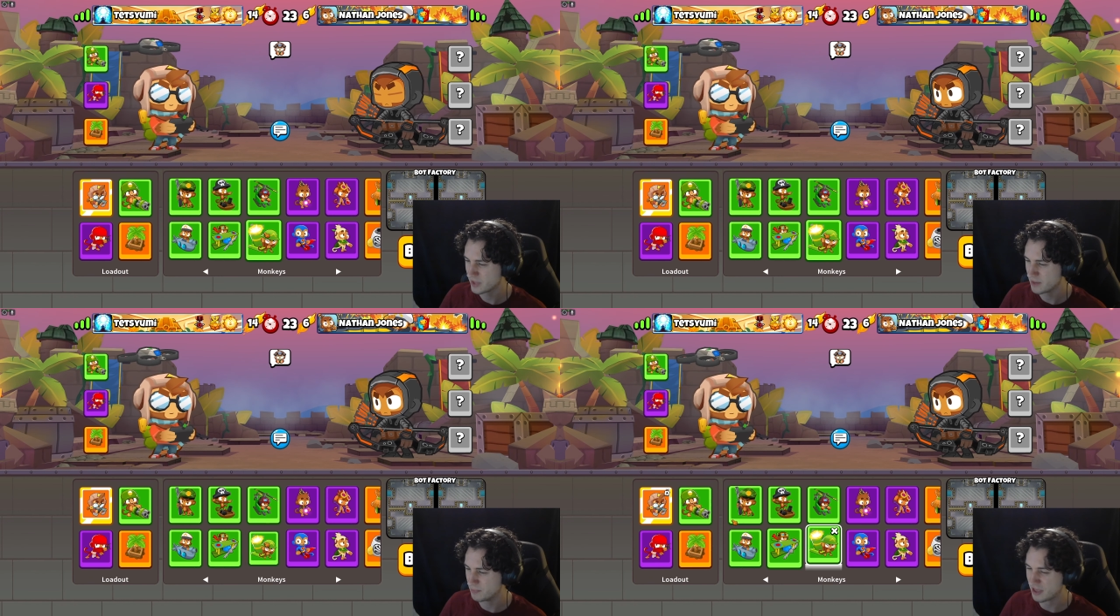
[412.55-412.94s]

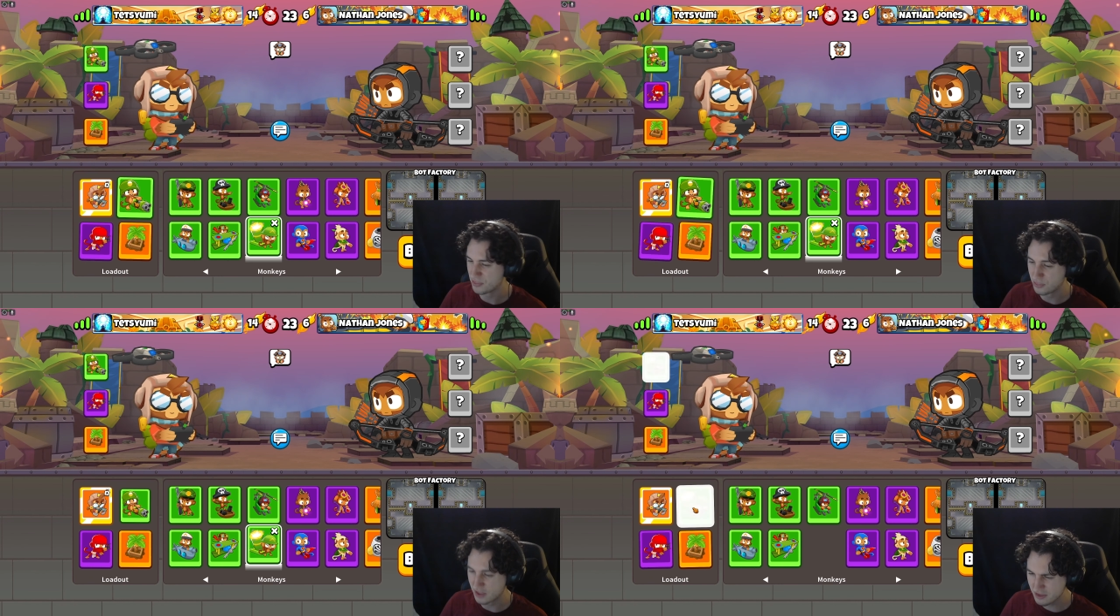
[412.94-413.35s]
But I
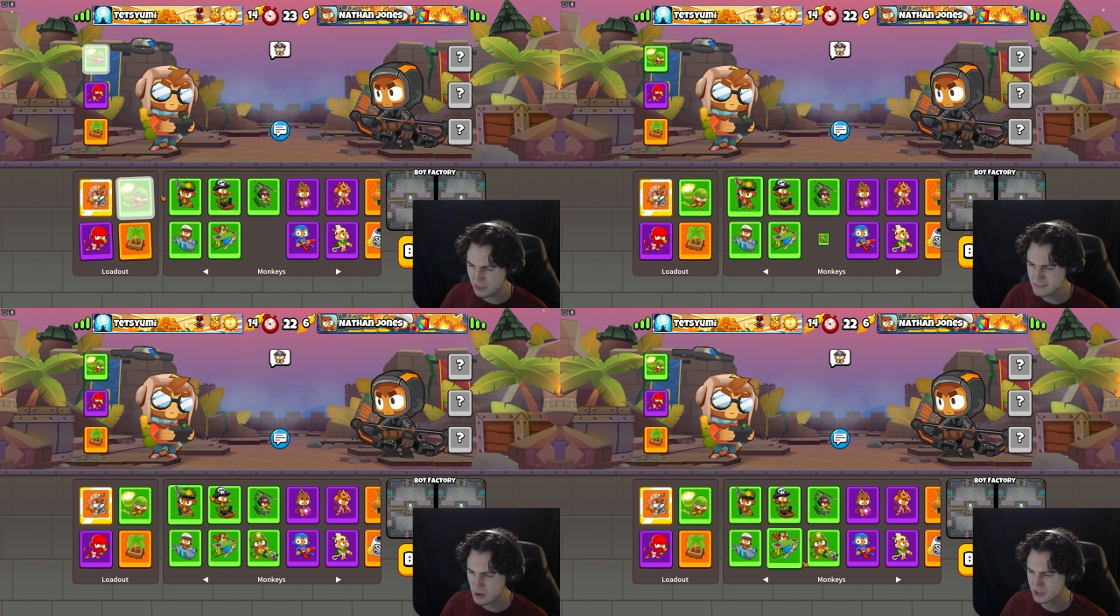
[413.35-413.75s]
think
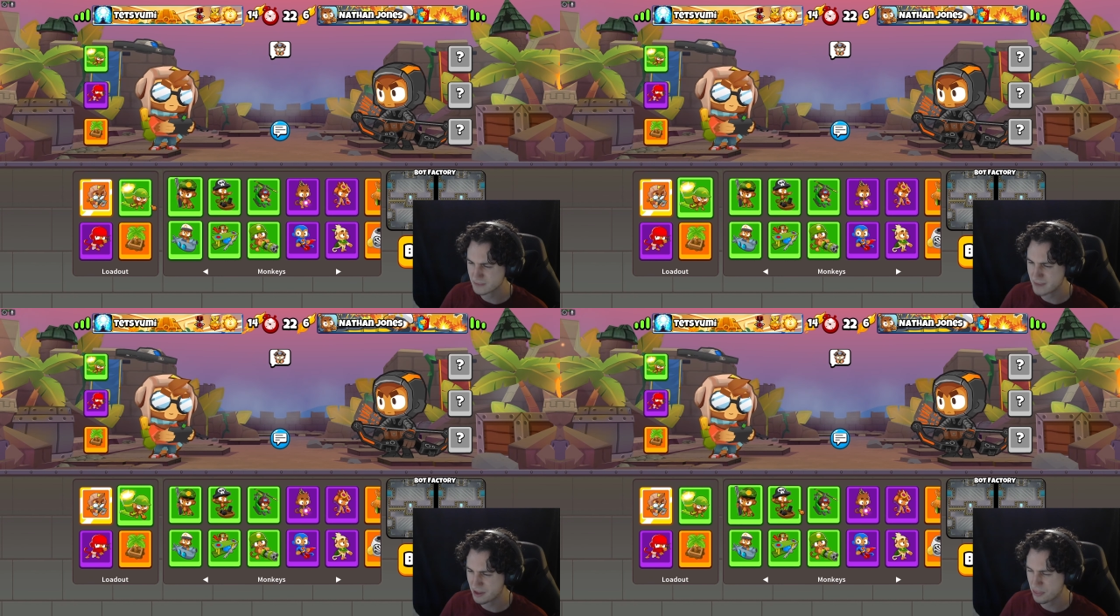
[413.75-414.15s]
the most
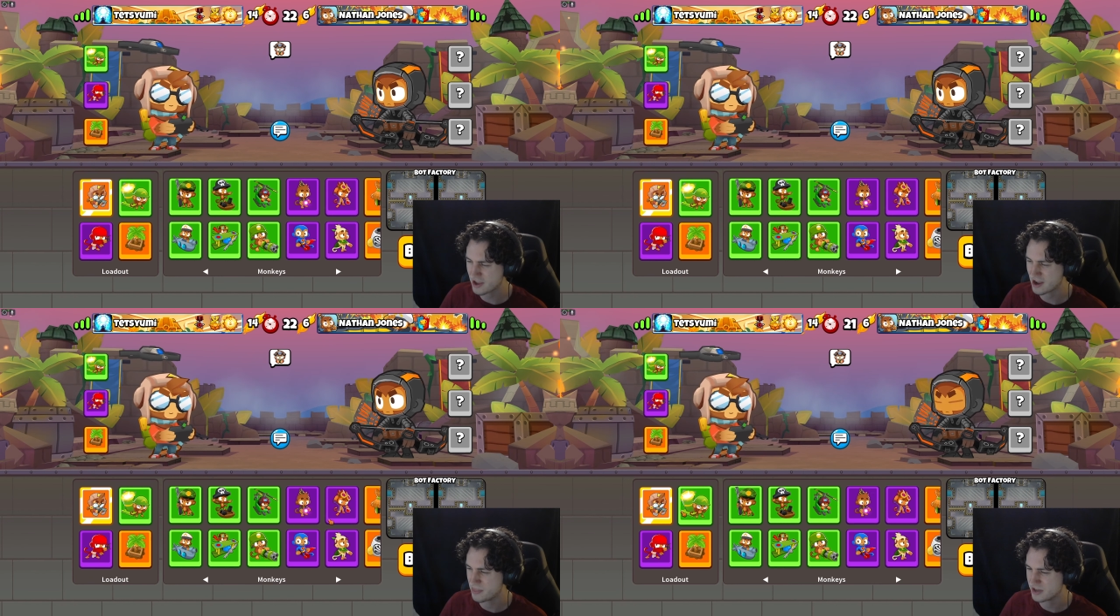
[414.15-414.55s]
meta
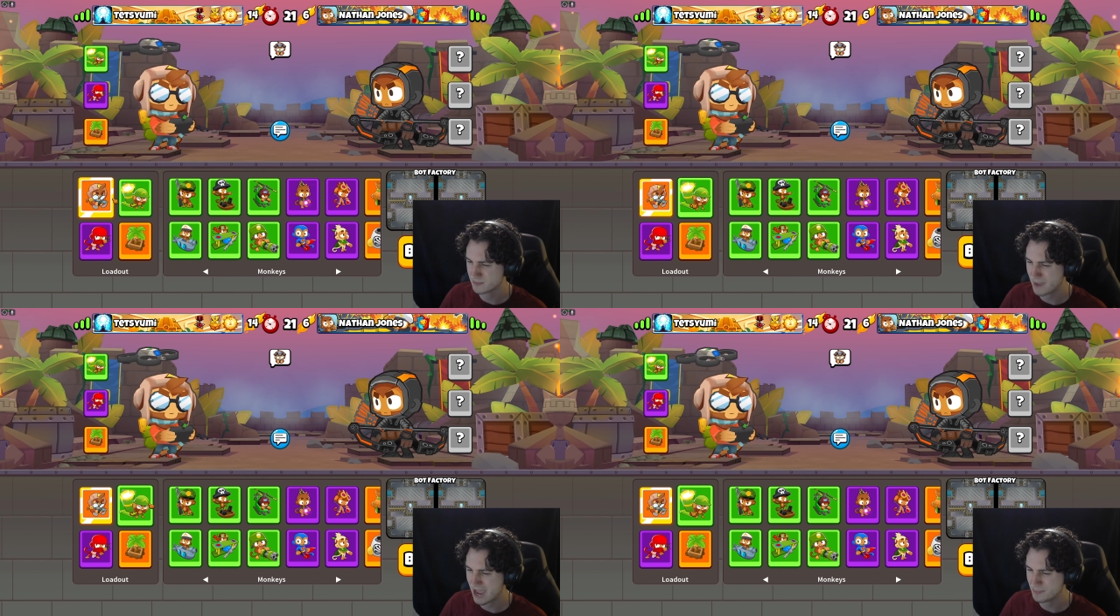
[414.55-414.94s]
thing on this
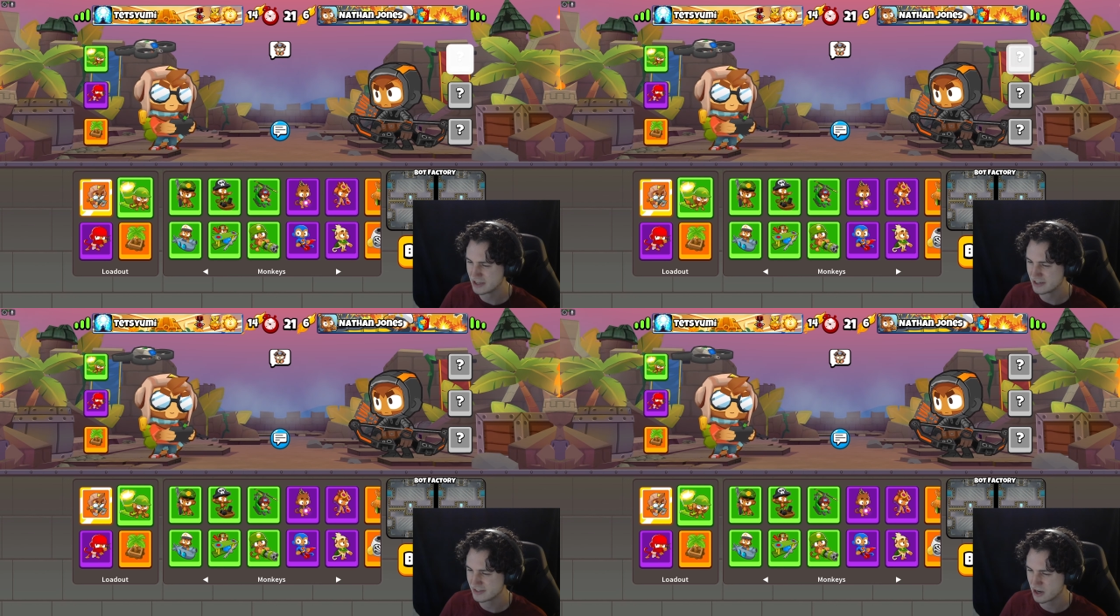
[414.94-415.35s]
map
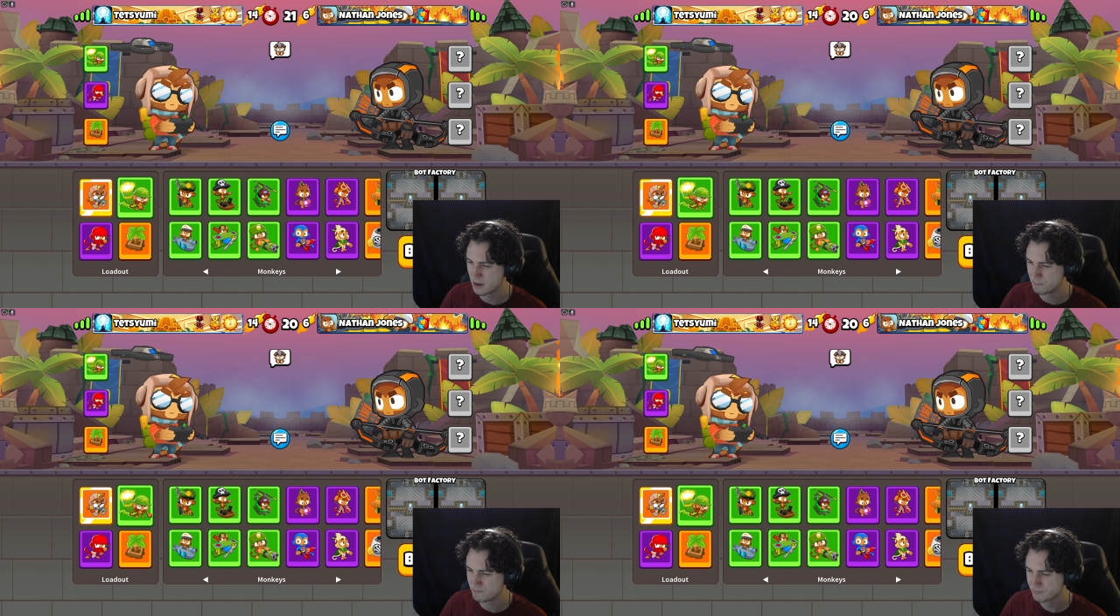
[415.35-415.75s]
is
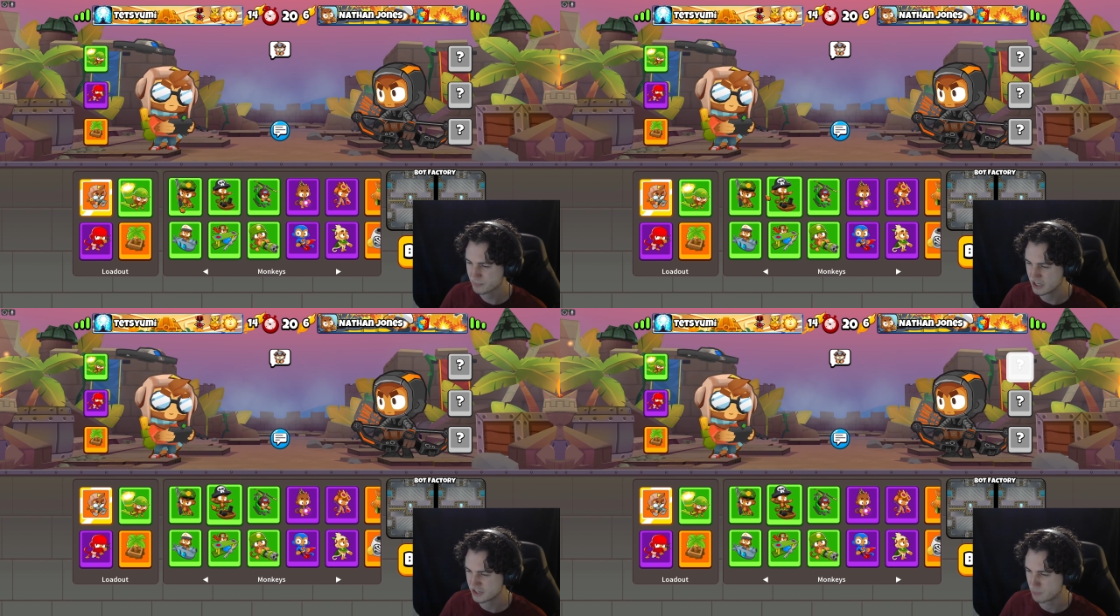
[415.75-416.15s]
um
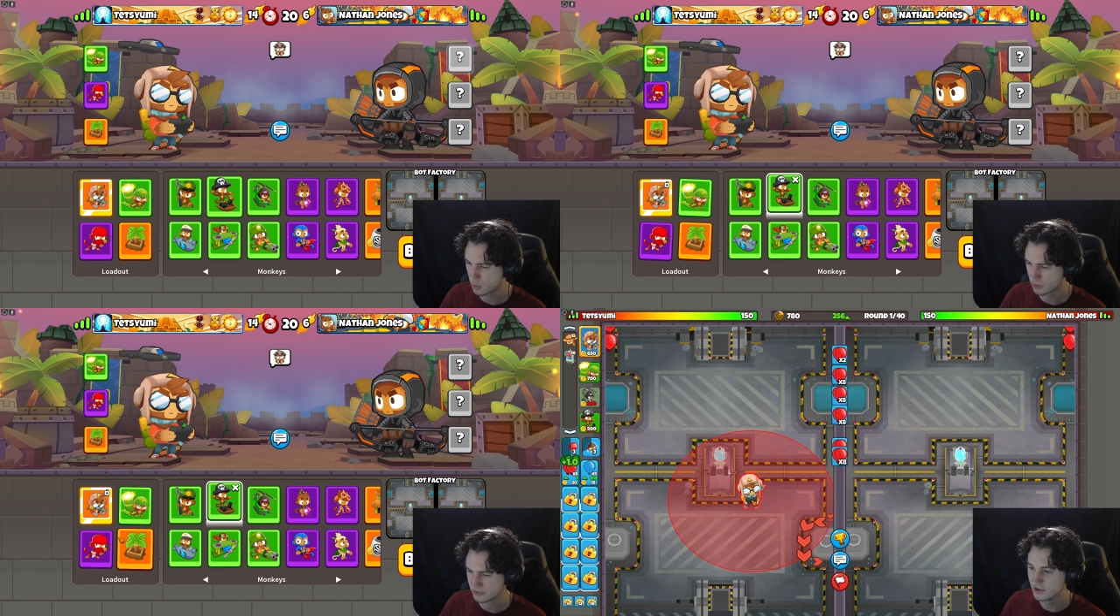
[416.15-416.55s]
is
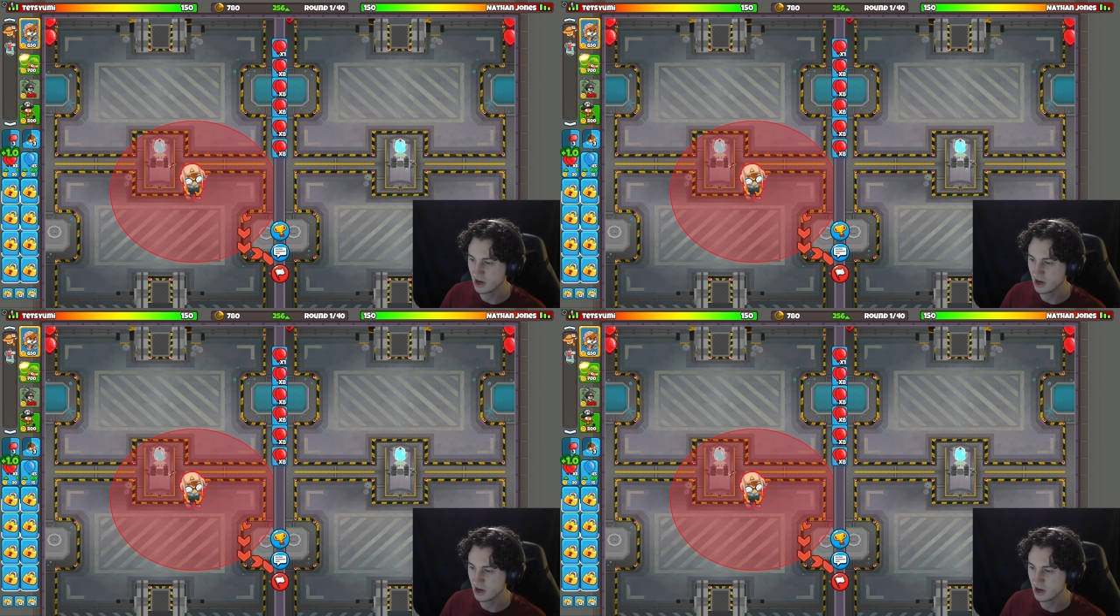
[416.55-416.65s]
mortars.